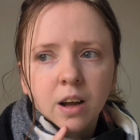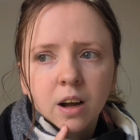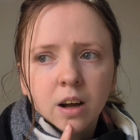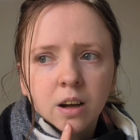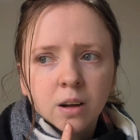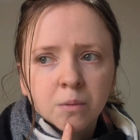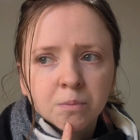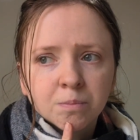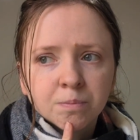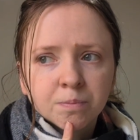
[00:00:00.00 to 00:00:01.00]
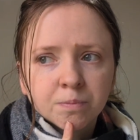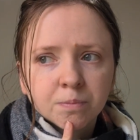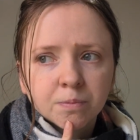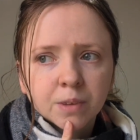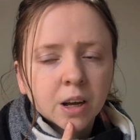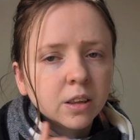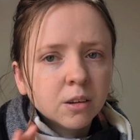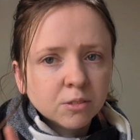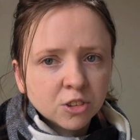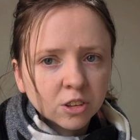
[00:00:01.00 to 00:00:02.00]
I
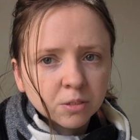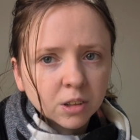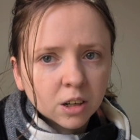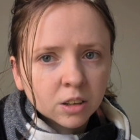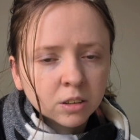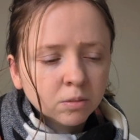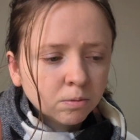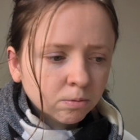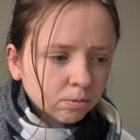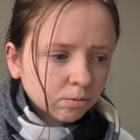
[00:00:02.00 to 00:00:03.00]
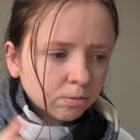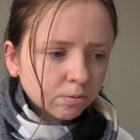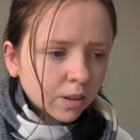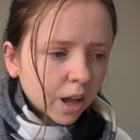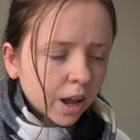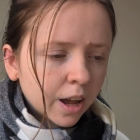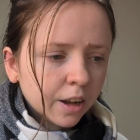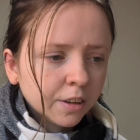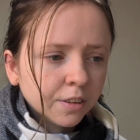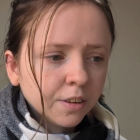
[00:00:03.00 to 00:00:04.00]
love Jennifer Garner,
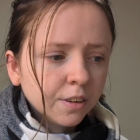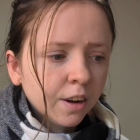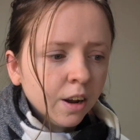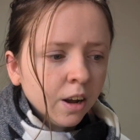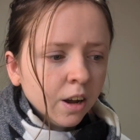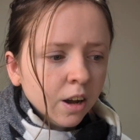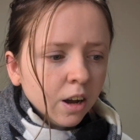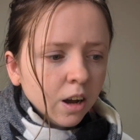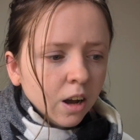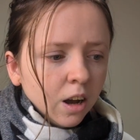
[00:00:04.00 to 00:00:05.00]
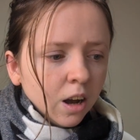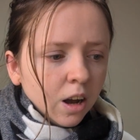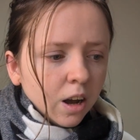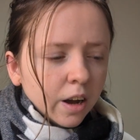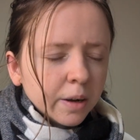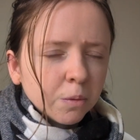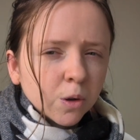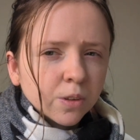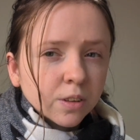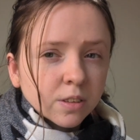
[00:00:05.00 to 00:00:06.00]
and I'm
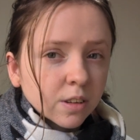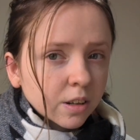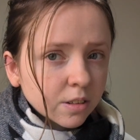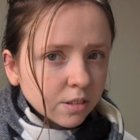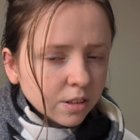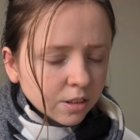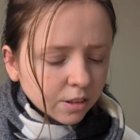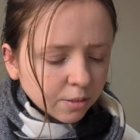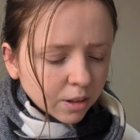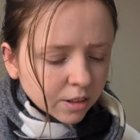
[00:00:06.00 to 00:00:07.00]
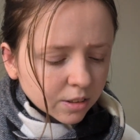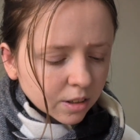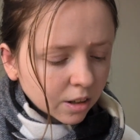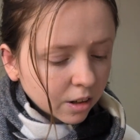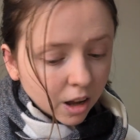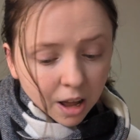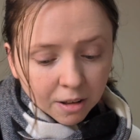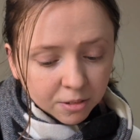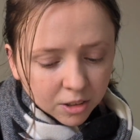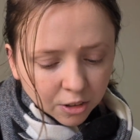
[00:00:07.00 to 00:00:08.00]
on the second season of this,
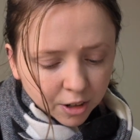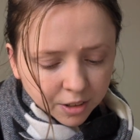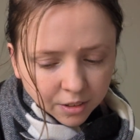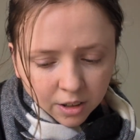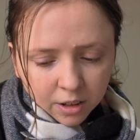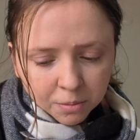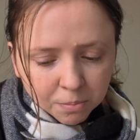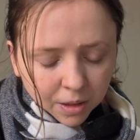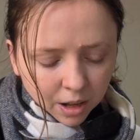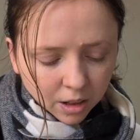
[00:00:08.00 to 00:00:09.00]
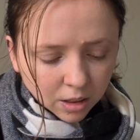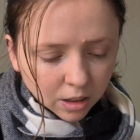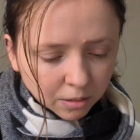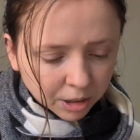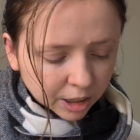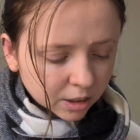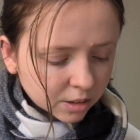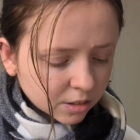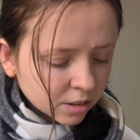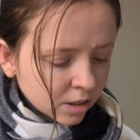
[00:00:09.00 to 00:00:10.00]
having a great time, loving
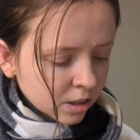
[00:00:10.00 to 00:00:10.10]
it.